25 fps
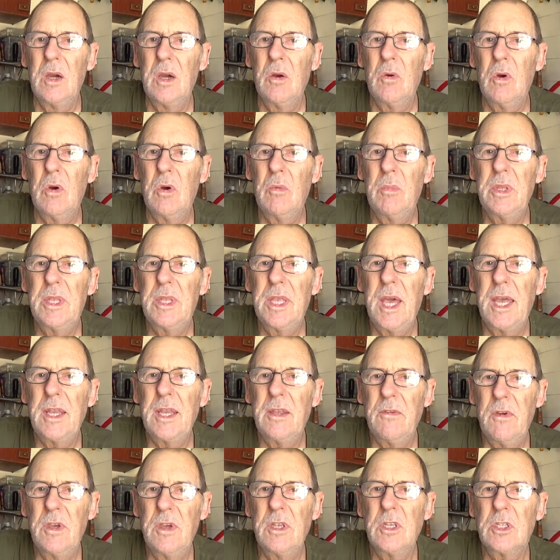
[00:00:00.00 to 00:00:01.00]
Well, my dad
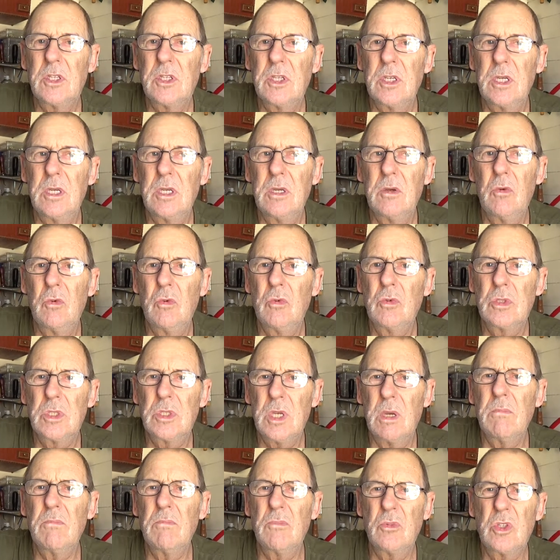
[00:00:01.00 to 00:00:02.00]
eventually,
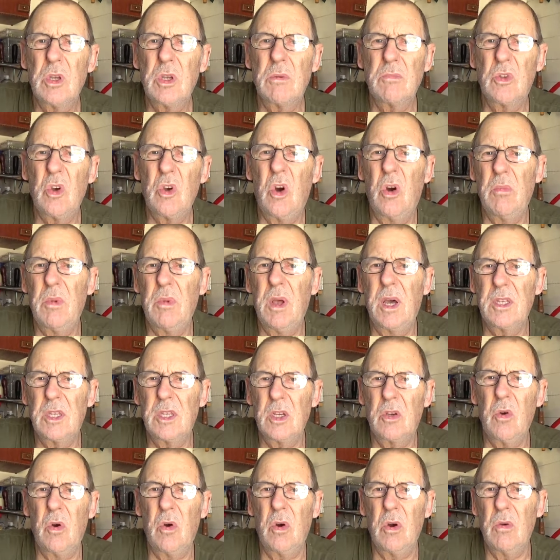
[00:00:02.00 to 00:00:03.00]
sometime later,
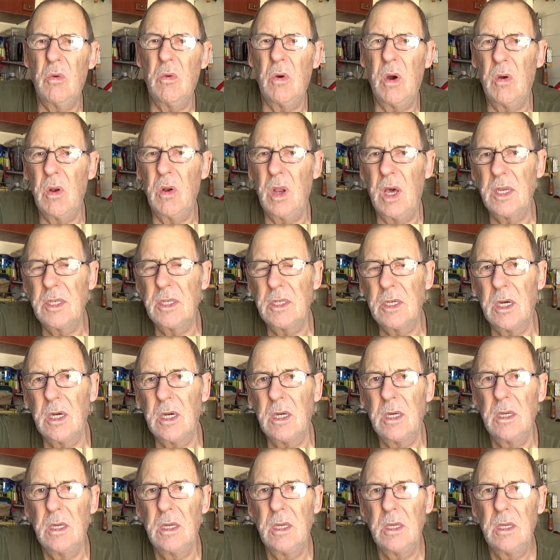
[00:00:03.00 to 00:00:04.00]
quite a while later,
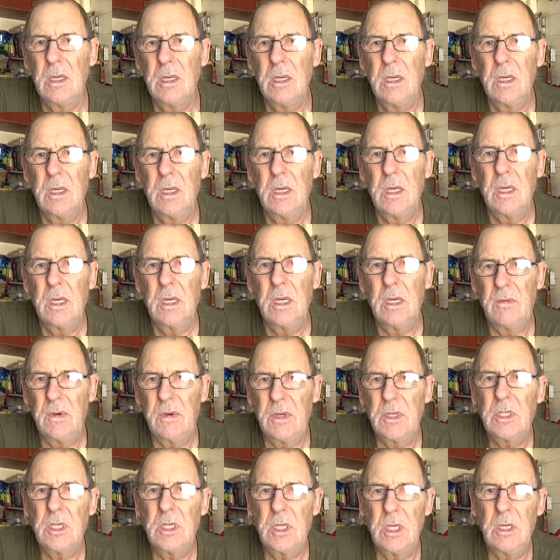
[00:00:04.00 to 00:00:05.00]

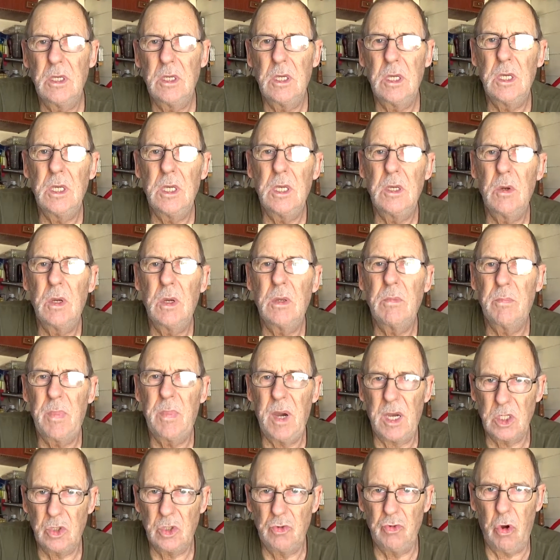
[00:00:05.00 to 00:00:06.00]
eventually he went
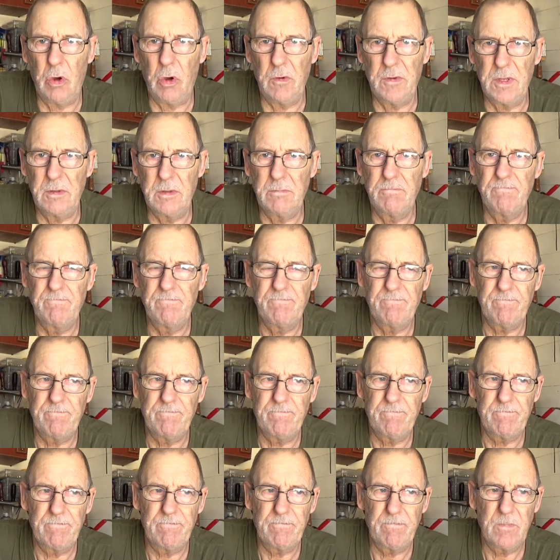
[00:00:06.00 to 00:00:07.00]
bus driving.
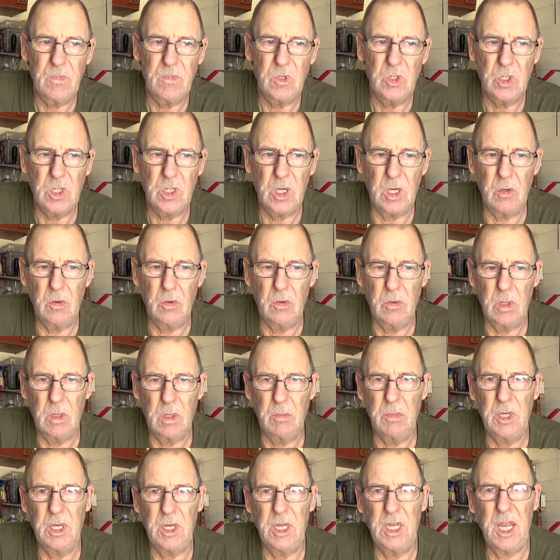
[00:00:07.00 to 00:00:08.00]
So, I
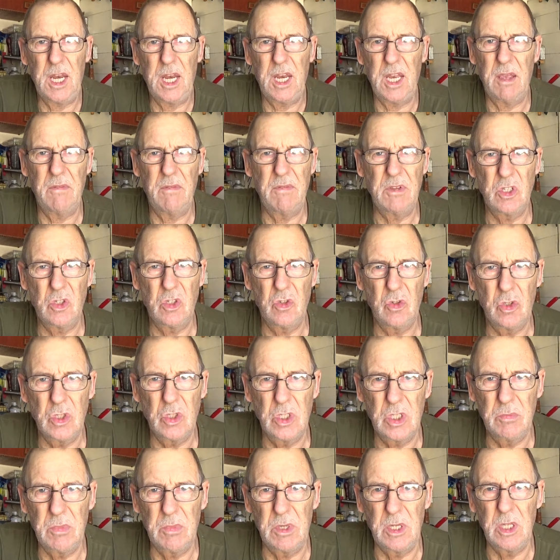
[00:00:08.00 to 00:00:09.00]
mean, he had his
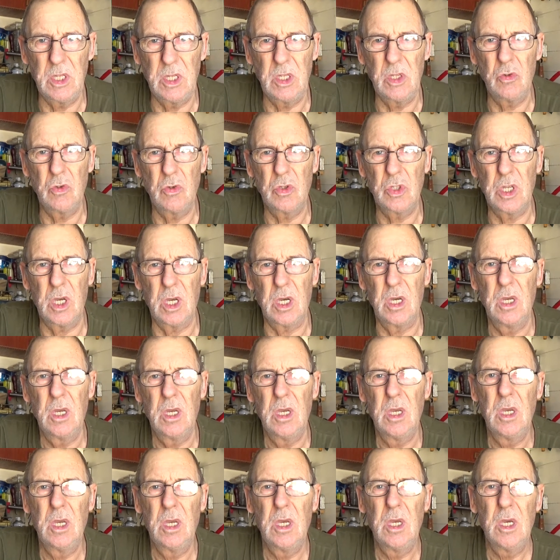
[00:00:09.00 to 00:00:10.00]
goods. I mean, he used to
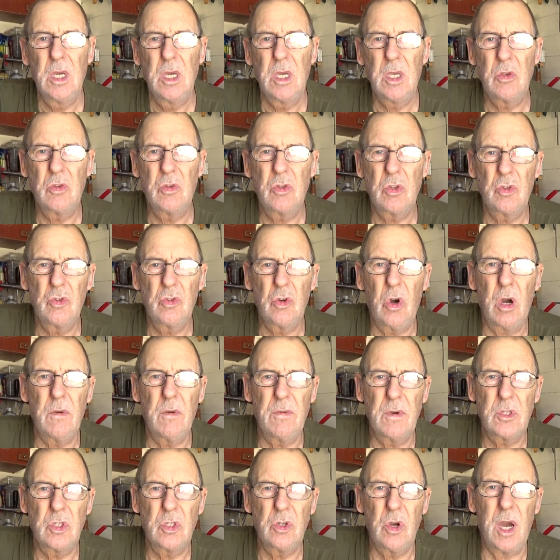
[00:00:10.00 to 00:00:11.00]
drive
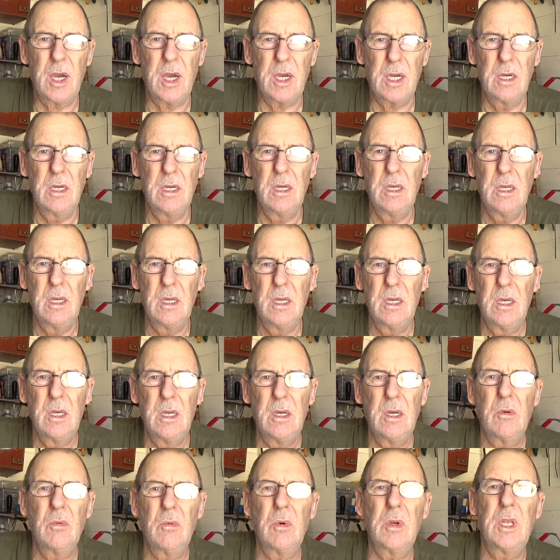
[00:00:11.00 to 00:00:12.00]
a truck
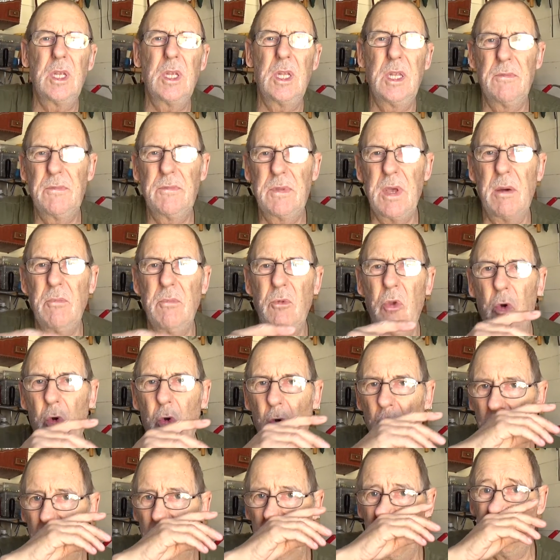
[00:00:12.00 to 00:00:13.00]
when he lived up
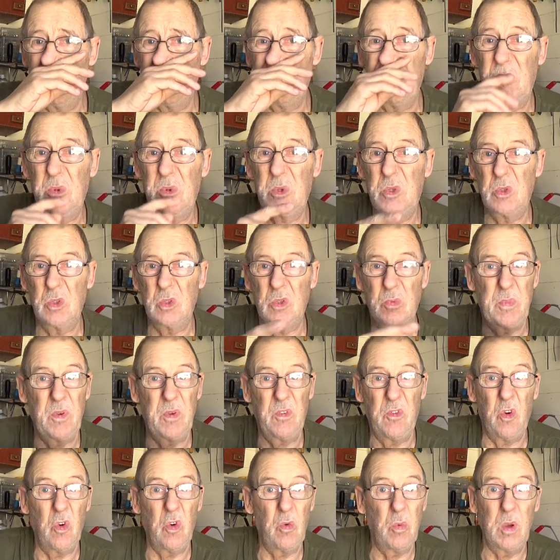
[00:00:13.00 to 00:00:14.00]
north, which was
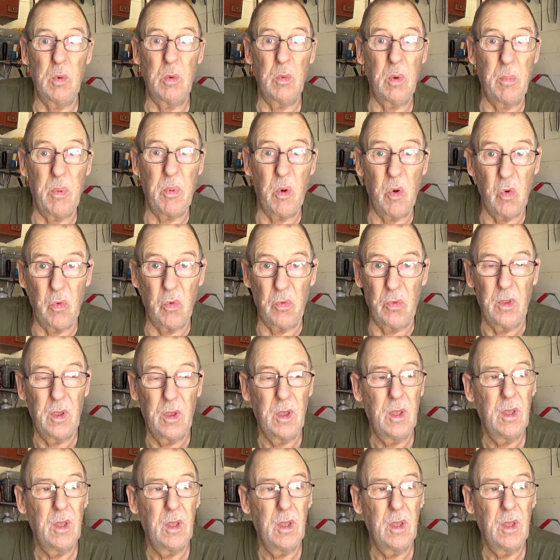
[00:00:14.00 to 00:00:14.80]
before we were born.